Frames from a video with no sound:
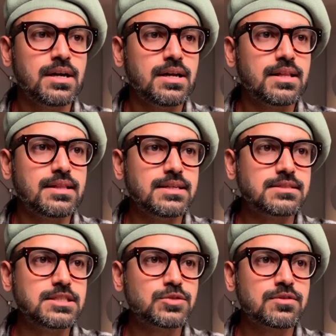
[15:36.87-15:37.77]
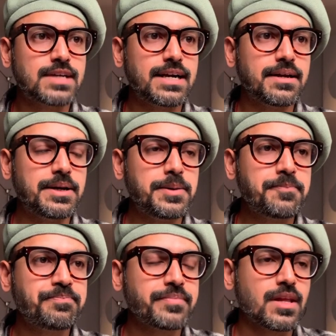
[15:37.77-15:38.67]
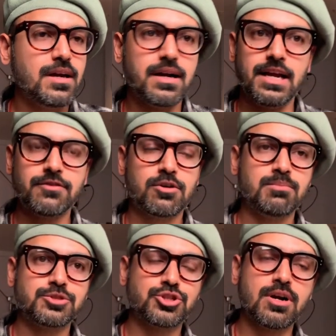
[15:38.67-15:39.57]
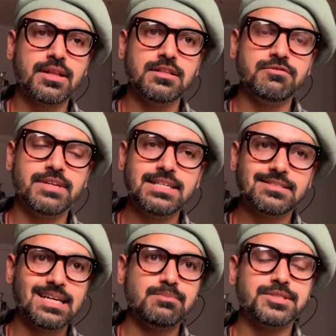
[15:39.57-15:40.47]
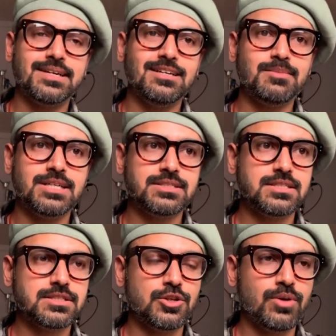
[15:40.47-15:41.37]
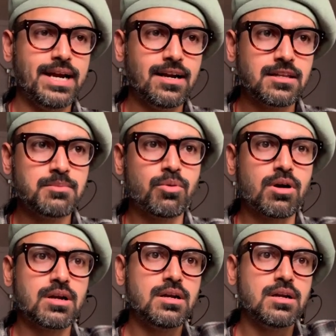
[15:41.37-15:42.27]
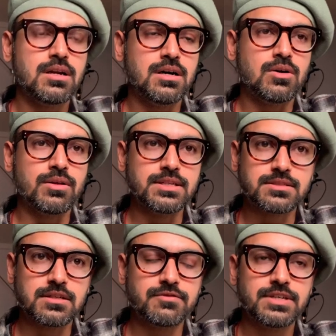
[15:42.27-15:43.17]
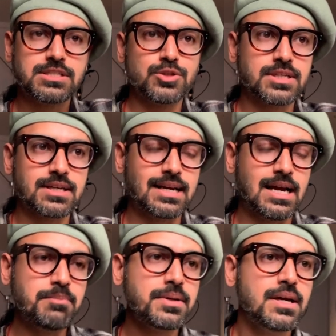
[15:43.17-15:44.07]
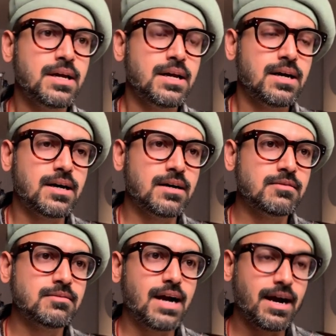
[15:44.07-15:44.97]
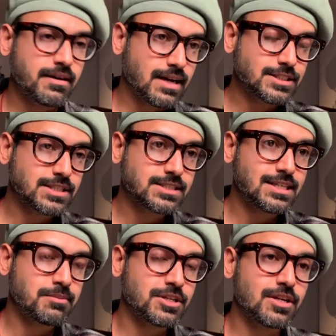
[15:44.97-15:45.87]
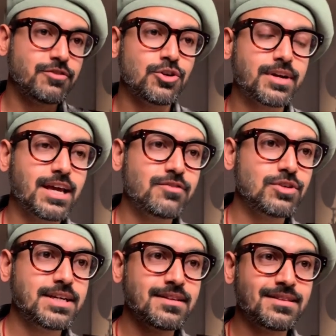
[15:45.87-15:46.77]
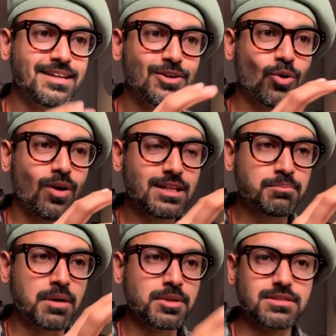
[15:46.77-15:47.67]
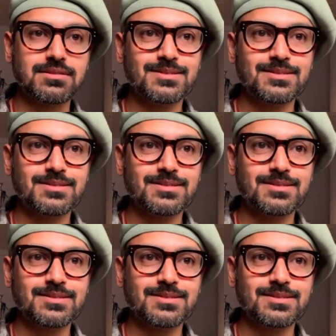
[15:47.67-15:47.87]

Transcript: there's this one right here, again from shot in the very same setup. I just held the bottle on the surface using a clamp, and as you can see, I mean, if you look carefully, all the bubbles